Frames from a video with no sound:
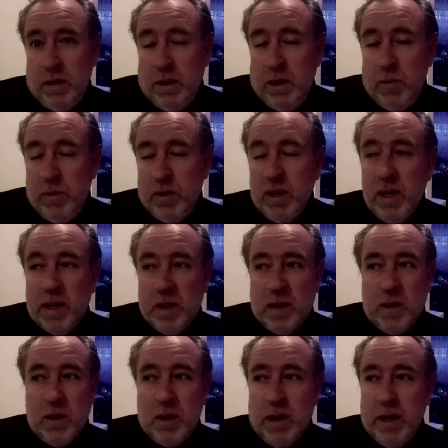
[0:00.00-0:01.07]
know what he's like, he's a
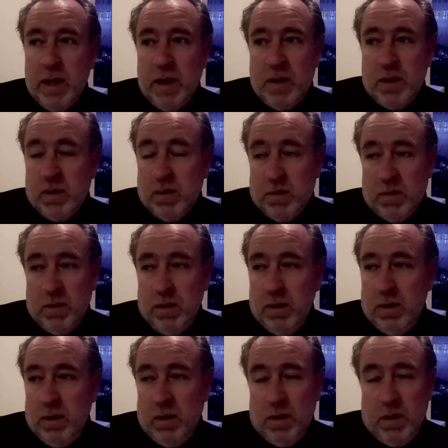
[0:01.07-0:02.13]
good guy. He's just,
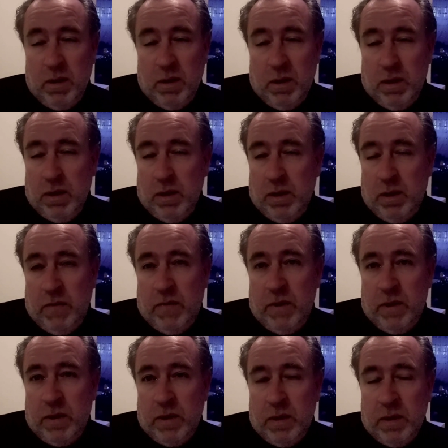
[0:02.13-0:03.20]
if
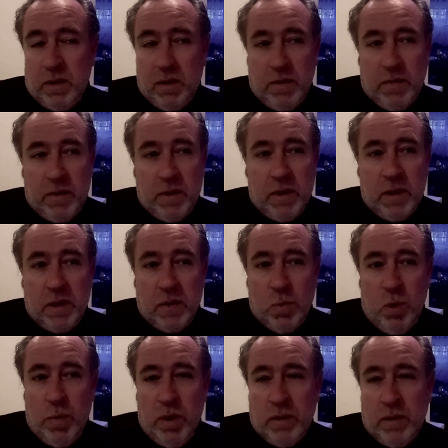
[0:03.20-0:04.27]
he sees a
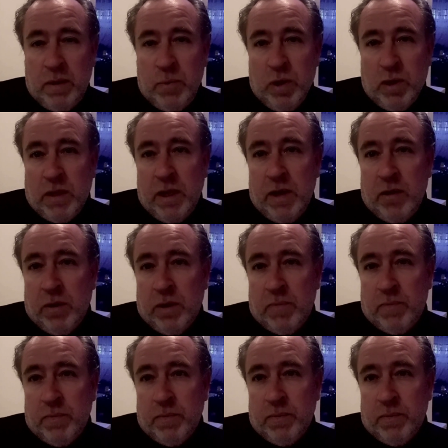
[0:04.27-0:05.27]
woman, he wants to hit on her.